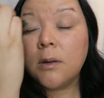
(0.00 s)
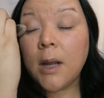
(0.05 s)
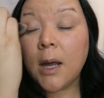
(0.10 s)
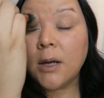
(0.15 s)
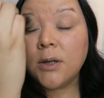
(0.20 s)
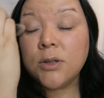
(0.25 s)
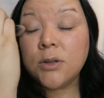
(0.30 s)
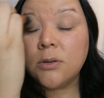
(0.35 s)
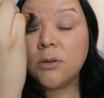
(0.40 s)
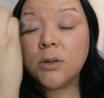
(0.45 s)

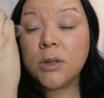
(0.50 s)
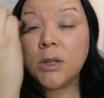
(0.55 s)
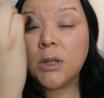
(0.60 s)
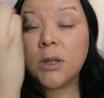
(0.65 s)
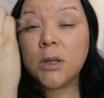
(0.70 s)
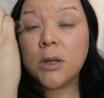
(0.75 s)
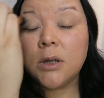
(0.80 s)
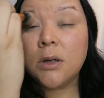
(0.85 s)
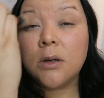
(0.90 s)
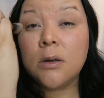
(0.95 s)
natural
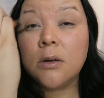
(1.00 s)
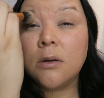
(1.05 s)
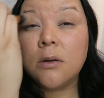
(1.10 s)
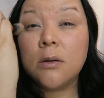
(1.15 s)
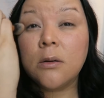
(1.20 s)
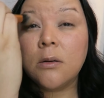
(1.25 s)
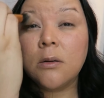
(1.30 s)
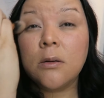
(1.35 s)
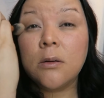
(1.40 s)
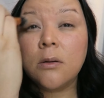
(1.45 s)
look.
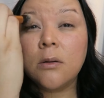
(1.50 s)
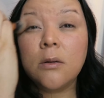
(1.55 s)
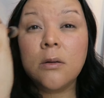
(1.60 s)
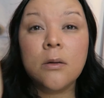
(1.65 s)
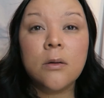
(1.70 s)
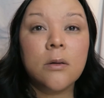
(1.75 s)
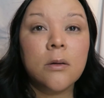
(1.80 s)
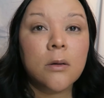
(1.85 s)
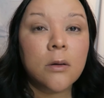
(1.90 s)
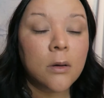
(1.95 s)

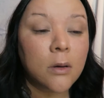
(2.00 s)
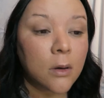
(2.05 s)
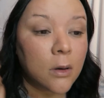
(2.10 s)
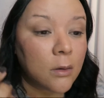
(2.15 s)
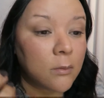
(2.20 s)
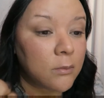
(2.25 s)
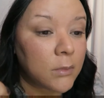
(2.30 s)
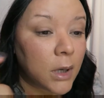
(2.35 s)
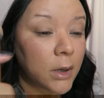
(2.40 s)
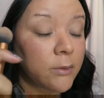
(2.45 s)

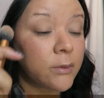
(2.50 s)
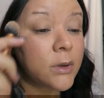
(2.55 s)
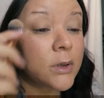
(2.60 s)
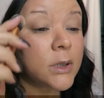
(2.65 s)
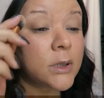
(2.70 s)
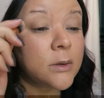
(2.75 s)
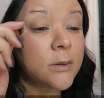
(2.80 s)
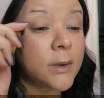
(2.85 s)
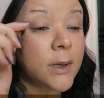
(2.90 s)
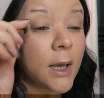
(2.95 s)
Not
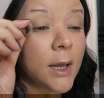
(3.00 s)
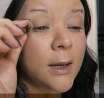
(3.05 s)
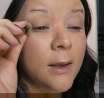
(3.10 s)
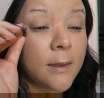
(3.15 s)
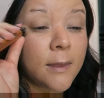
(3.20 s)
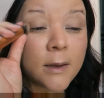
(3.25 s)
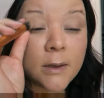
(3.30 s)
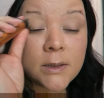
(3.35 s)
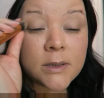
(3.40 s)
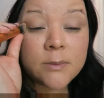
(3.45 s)
really doing
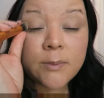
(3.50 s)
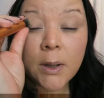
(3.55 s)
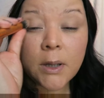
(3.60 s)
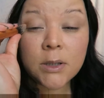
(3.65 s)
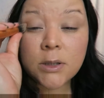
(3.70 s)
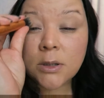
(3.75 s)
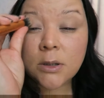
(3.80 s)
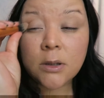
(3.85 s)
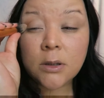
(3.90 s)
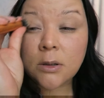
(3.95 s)
anything
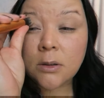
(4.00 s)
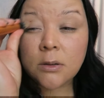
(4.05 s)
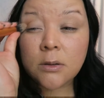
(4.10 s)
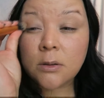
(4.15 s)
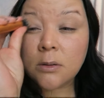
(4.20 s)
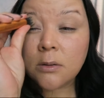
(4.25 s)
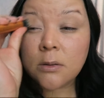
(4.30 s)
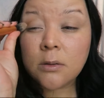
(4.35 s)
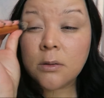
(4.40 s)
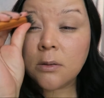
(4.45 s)
special.
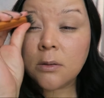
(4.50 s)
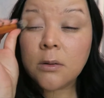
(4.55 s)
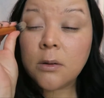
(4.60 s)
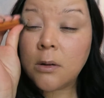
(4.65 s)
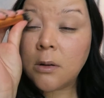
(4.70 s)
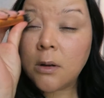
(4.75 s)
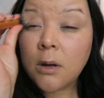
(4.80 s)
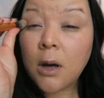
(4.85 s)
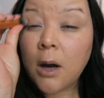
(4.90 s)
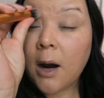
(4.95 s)

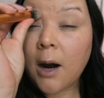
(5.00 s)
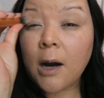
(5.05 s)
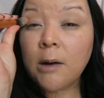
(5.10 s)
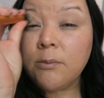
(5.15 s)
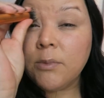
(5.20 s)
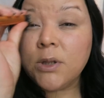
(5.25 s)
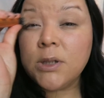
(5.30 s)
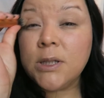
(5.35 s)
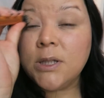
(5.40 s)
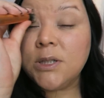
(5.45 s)

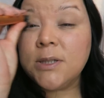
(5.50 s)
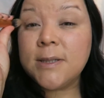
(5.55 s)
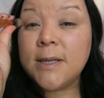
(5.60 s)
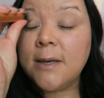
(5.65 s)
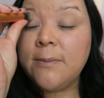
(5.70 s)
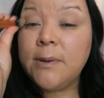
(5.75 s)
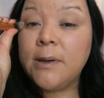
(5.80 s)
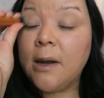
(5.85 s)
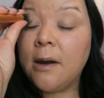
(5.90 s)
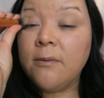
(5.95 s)
I'm really just
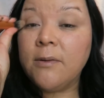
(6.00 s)
keeping